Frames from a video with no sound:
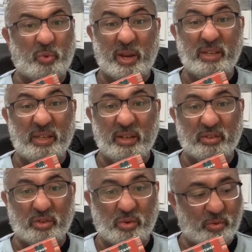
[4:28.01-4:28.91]
20
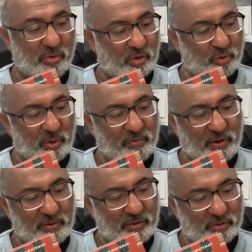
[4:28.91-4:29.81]
years ago or
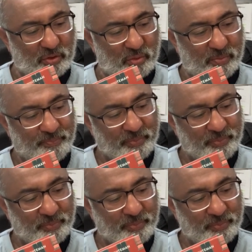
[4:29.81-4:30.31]
25 years ago.